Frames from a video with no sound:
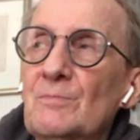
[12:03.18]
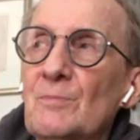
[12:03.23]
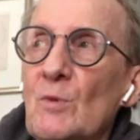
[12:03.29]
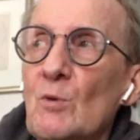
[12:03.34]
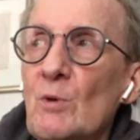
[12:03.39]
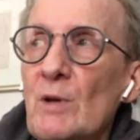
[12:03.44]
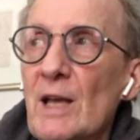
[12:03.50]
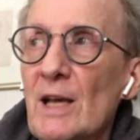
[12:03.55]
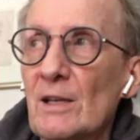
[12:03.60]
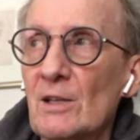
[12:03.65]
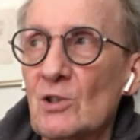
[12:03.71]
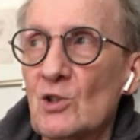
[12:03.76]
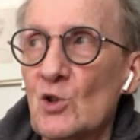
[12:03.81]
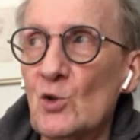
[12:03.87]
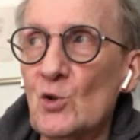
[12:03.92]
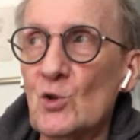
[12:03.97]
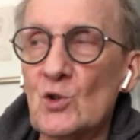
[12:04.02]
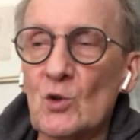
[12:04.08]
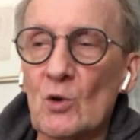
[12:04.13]
we had a
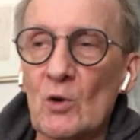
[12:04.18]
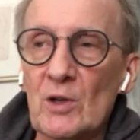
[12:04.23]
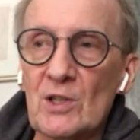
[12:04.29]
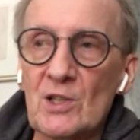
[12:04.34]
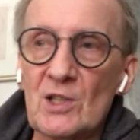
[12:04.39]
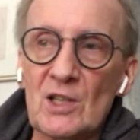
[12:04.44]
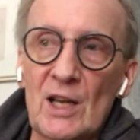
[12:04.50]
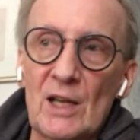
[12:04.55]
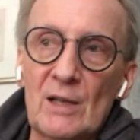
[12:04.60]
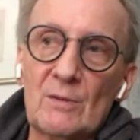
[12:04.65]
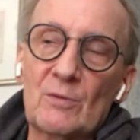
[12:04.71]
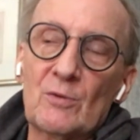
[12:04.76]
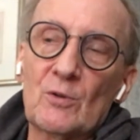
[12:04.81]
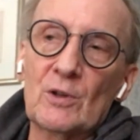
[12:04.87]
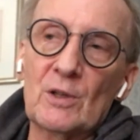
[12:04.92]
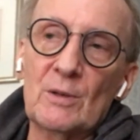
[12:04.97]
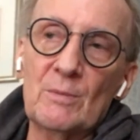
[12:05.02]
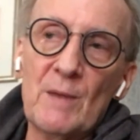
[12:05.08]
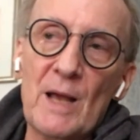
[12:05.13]
2-story set
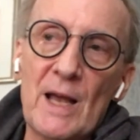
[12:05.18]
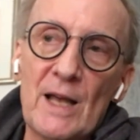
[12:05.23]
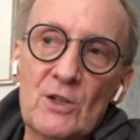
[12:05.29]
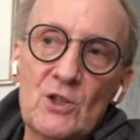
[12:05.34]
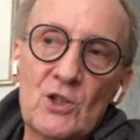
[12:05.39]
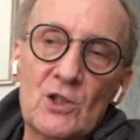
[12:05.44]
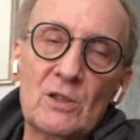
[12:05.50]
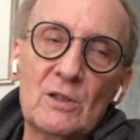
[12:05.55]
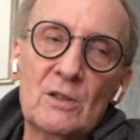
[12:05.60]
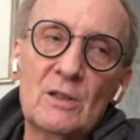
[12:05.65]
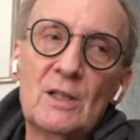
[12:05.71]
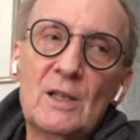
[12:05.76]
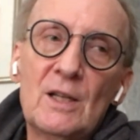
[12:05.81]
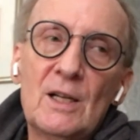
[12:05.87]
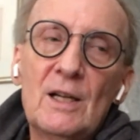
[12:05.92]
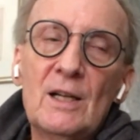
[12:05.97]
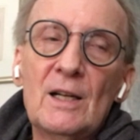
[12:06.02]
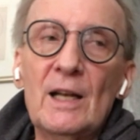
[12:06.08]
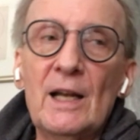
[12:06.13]
for the mansion,
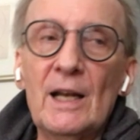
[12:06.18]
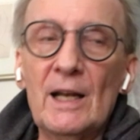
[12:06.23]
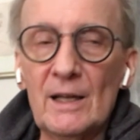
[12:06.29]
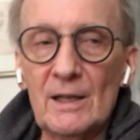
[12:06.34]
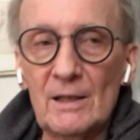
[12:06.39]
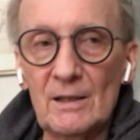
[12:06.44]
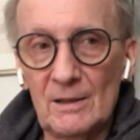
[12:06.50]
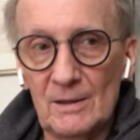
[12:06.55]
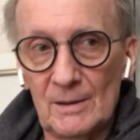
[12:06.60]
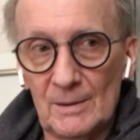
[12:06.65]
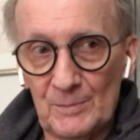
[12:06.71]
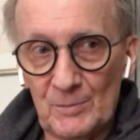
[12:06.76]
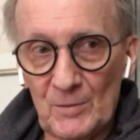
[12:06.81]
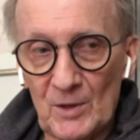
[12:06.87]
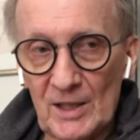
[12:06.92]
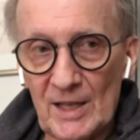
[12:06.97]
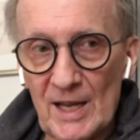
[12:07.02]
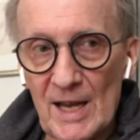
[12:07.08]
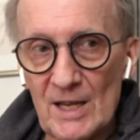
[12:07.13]
and
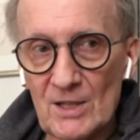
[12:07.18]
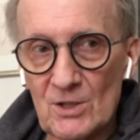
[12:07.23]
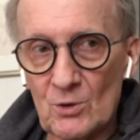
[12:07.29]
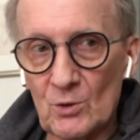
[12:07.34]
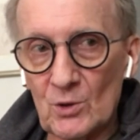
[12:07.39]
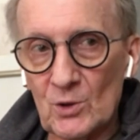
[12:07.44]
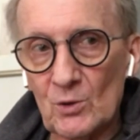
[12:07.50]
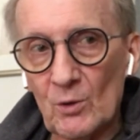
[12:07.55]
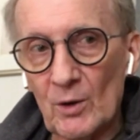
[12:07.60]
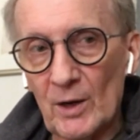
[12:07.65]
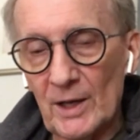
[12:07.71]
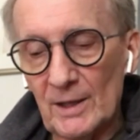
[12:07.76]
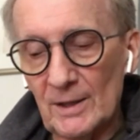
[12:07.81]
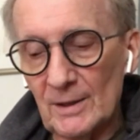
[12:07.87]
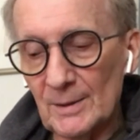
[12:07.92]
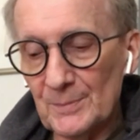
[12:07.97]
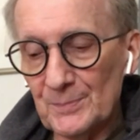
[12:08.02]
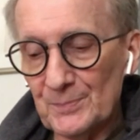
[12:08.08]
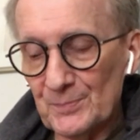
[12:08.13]
the cast was great.
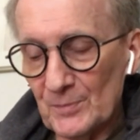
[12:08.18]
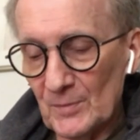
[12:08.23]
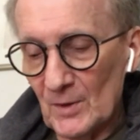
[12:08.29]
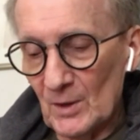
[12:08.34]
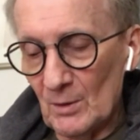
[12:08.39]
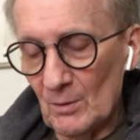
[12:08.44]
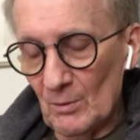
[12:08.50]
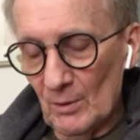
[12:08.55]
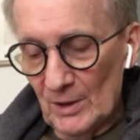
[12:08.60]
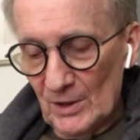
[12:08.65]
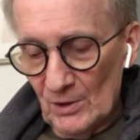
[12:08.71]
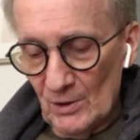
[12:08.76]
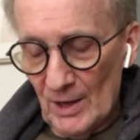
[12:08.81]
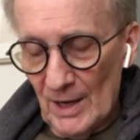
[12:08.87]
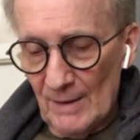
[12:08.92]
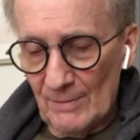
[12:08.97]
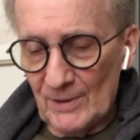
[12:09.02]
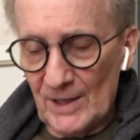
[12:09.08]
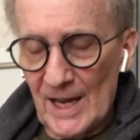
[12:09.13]
When you
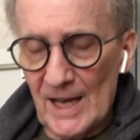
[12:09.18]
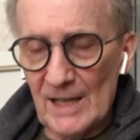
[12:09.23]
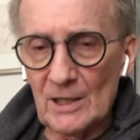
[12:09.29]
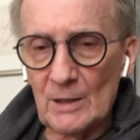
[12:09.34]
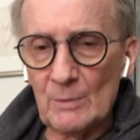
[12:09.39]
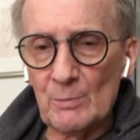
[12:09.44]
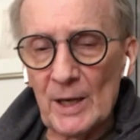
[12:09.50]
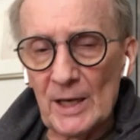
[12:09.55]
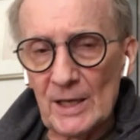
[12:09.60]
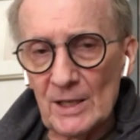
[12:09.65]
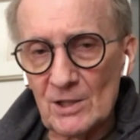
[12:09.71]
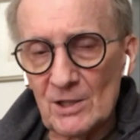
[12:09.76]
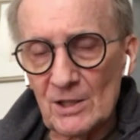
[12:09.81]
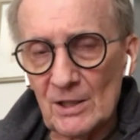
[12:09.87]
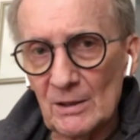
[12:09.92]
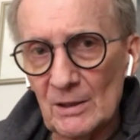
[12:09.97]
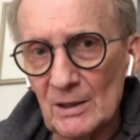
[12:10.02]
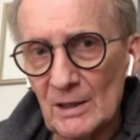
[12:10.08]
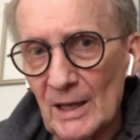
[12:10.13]
have Kathy Bates
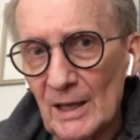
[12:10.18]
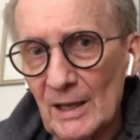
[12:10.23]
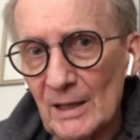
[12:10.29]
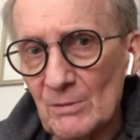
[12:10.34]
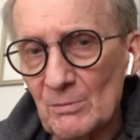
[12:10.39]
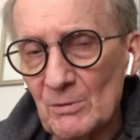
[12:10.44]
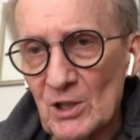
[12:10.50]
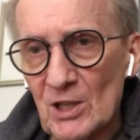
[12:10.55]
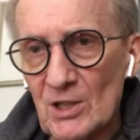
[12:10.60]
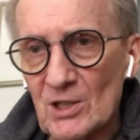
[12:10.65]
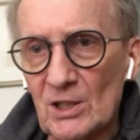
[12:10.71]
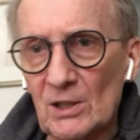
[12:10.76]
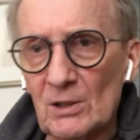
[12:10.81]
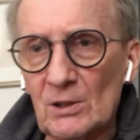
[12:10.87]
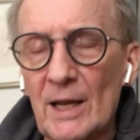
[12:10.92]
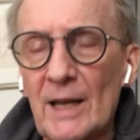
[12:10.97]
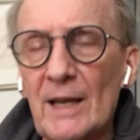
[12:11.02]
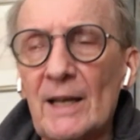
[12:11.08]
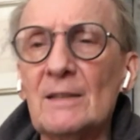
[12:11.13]
and Jessica
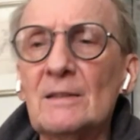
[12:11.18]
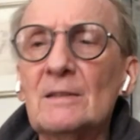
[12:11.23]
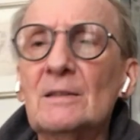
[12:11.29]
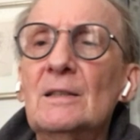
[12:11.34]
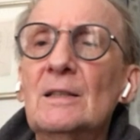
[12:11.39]
Lange